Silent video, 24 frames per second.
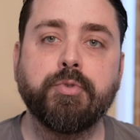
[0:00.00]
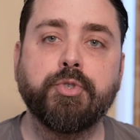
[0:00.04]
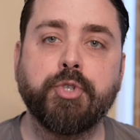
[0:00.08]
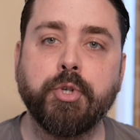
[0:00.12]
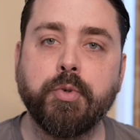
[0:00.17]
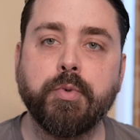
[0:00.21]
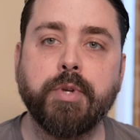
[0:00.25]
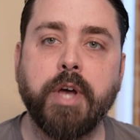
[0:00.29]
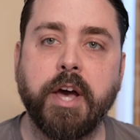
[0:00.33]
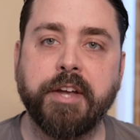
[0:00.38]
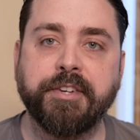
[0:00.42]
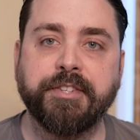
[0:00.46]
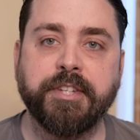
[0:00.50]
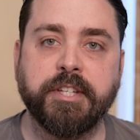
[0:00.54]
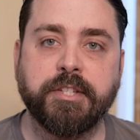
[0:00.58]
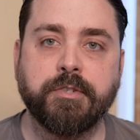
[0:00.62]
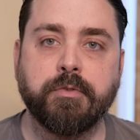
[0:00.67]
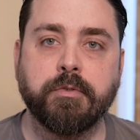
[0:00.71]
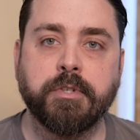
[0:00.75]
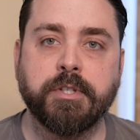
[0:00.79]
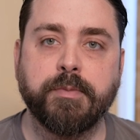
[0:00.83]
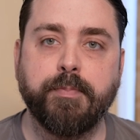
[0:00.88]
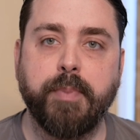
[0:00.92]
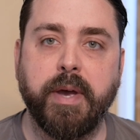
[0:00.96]
do not
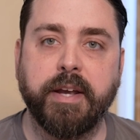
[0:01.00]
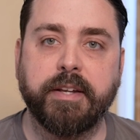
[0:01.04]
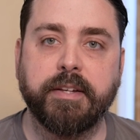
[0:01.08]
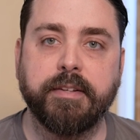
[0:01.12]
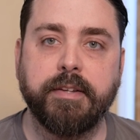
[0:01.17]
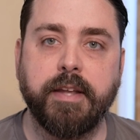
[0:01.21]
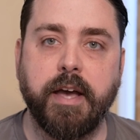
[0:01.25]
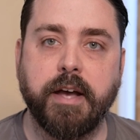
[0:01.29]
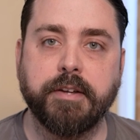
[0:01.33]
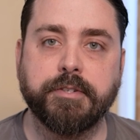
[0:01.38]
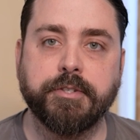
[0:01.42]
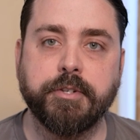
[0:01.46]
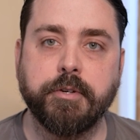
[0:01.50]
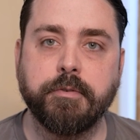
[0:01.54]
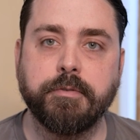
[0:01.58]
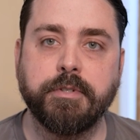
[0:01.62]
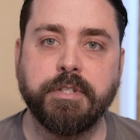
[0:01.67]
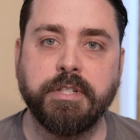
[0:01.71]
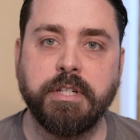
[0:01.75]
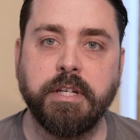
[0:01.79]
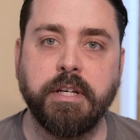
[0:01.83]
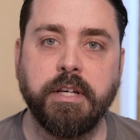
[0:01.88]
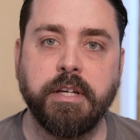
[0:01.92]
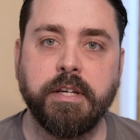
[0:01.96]
disrespect nacho
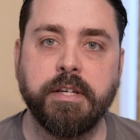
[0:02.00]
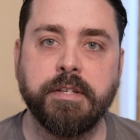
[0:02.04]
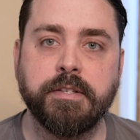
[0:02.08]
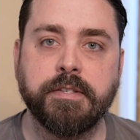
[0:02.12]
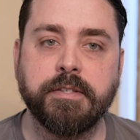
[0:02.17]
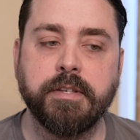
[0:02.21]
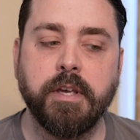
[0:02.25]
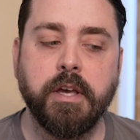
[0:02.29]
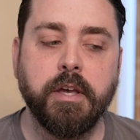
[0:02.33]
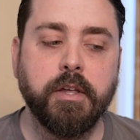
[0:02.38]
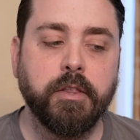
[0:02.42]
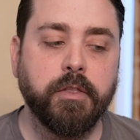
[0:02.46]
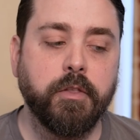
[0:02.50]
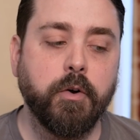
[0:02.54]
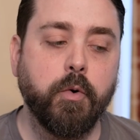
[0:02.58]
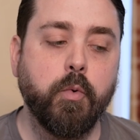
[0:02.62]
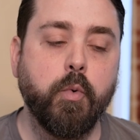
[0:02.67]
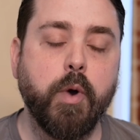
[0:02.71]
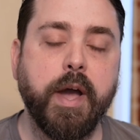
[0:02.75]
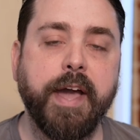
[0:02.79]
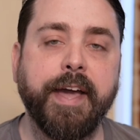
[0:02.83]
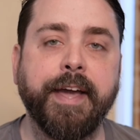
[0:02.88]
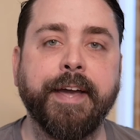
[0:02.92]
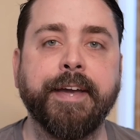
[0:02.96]
cheese the
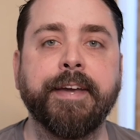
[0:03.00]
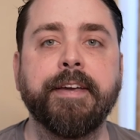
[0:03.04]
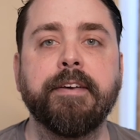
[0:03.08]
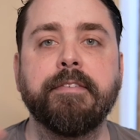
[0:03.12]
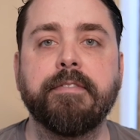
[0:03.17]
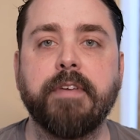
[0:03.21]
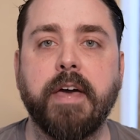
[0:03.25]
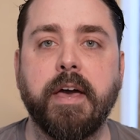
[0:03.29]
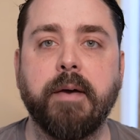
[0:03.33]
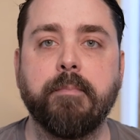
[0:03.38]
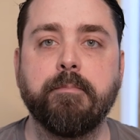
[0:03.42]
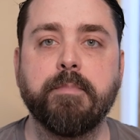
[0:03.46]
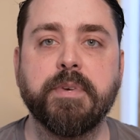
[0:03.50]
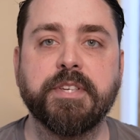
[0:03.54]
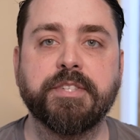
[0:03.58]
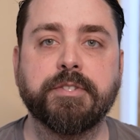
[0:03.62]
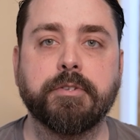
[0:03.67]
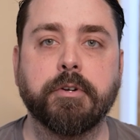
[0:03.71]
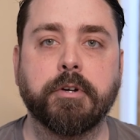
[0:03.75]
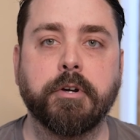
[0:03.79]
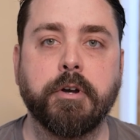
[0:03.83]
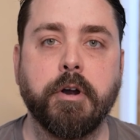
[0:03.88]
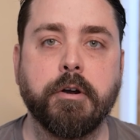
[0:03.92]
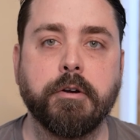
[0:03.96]
way that
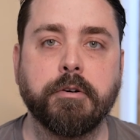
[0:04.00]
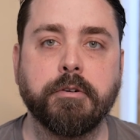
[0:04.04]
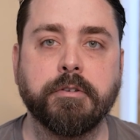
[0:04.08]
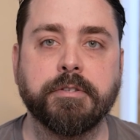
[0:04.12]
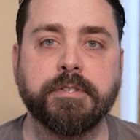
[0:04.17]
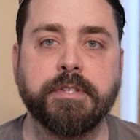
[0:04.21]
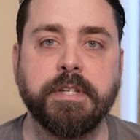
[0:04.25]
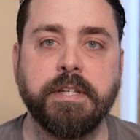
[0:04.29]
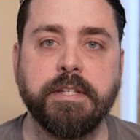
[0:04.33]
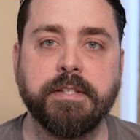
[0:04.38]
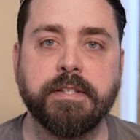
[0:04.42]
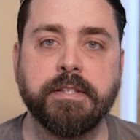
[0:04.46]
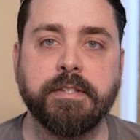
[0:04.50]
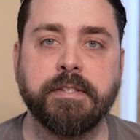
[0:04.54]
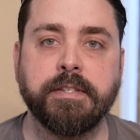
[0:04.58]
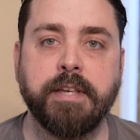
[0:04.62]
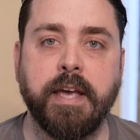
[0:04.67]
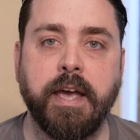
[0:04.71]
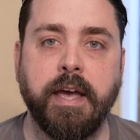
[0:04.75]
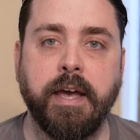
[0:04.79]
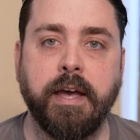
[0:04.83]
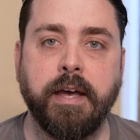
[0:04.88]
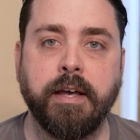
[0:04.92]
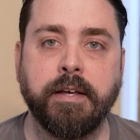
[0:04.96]
Mr. Kernel Seasons
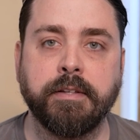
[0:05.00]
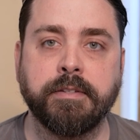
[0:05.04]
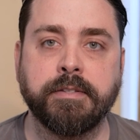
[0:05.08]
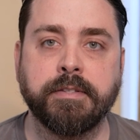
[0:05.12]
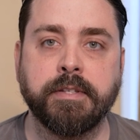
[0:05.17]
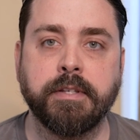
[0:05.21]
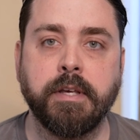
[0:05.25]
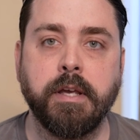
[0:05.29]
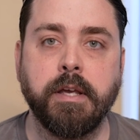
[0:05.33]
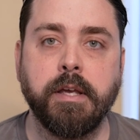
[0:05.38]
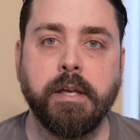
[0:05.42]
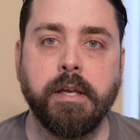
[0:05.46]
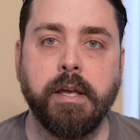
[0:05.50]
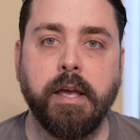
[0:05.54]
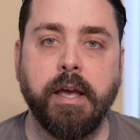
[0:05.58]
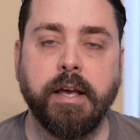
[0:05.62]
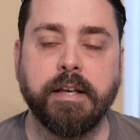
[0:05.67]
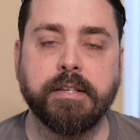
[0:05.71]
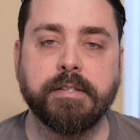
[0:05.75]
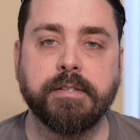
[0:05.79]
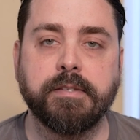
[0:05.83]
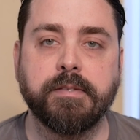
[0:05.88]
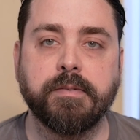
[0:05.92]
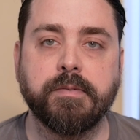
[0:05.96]
has
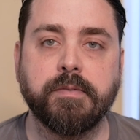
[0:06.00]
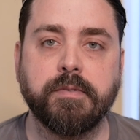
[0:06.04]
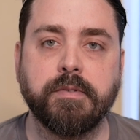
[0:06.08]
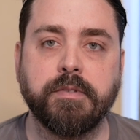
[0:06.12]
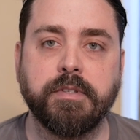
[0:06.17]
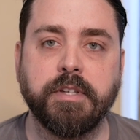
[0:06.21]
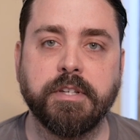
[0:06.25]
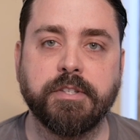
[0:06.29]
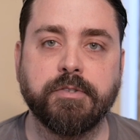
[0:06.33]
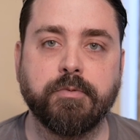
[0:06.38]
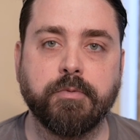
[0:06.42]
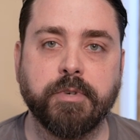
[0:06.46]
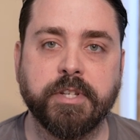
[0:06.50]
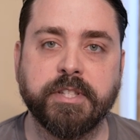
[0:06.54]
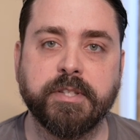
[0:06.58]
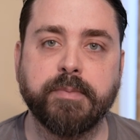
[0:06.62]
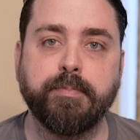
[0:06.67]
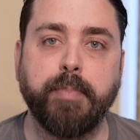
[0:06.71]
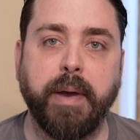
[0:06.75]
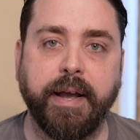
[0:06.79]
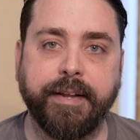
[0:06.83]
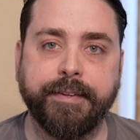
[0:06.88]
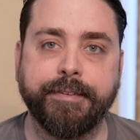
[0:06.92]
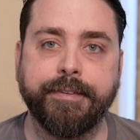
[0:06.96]

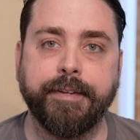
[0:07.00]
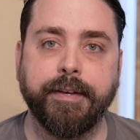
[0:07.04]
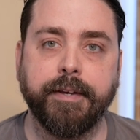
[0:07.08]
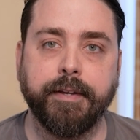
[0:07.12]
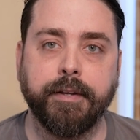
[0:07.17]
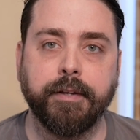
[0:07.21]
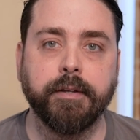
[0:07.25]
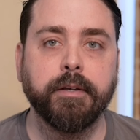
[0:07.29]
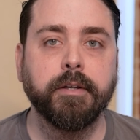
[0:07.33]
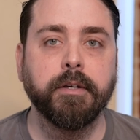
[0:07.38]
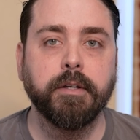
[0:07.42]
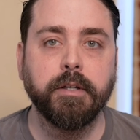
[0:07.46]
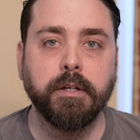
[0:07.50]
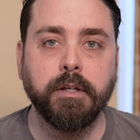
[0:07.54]
disrespected